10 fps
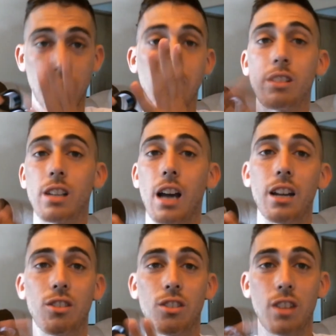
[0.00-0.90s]
It's got
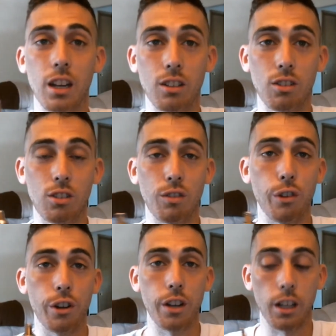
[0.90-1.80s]
aesthetics
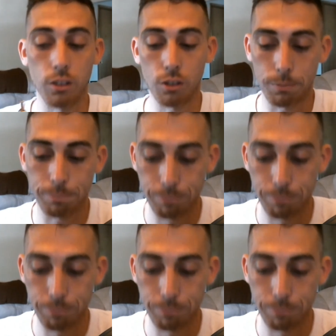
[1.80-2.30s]
for days.